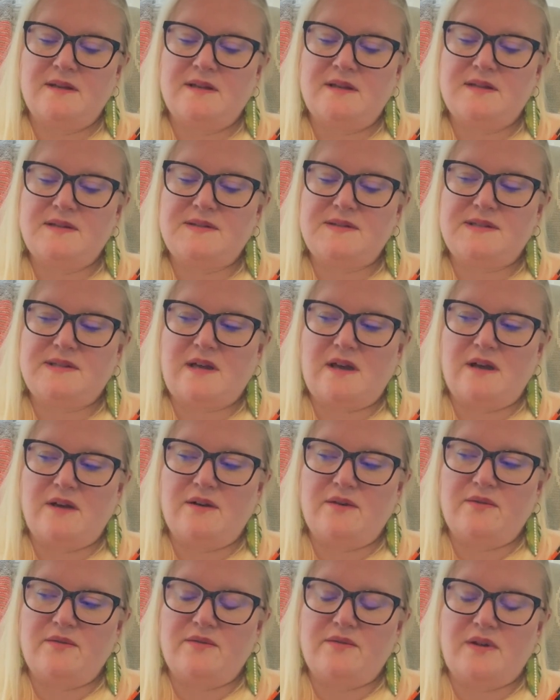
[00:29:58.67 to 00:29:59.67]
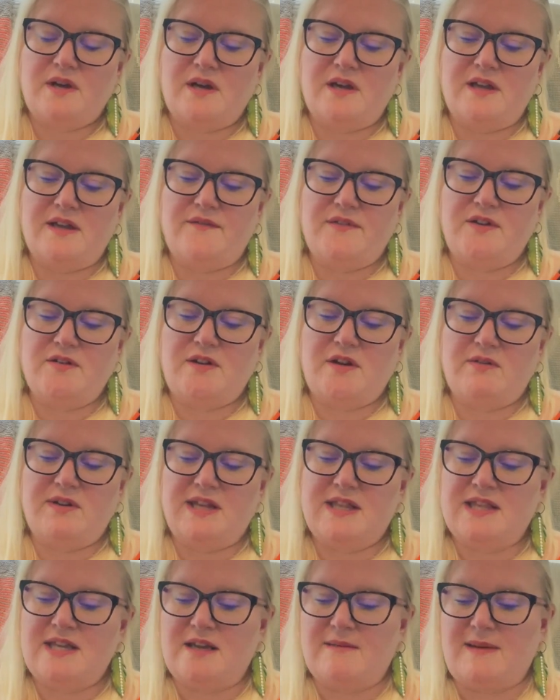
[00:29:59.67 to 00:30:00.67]
So if you know
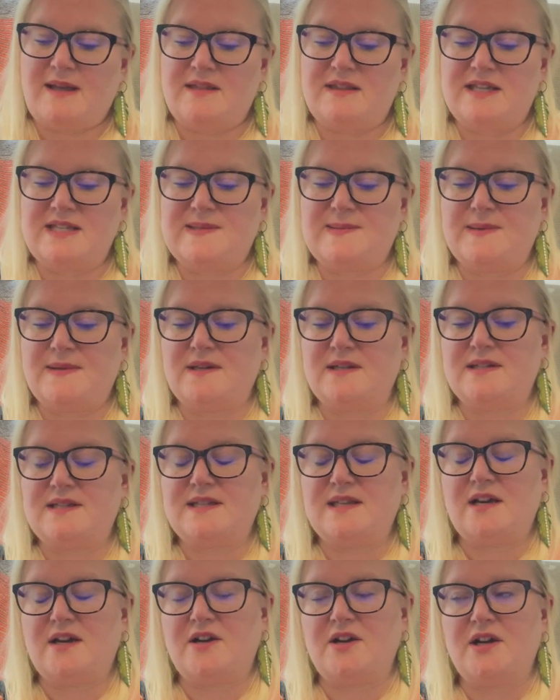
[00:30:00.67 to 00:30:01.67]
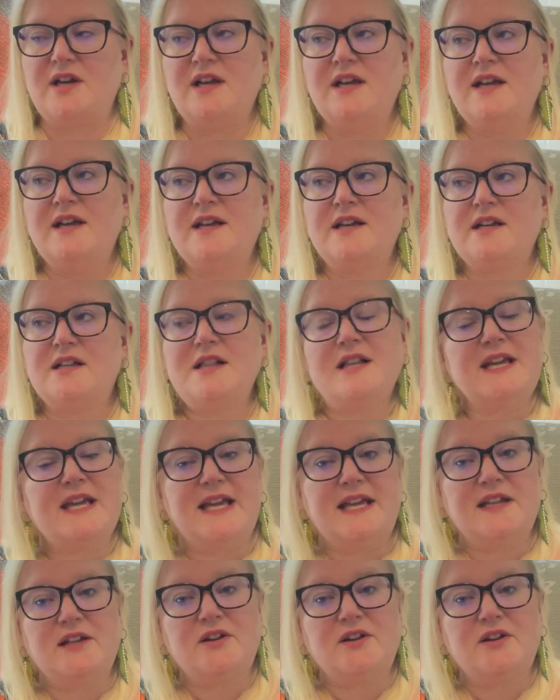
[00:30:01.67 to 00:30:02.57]
anything about these books, they're clean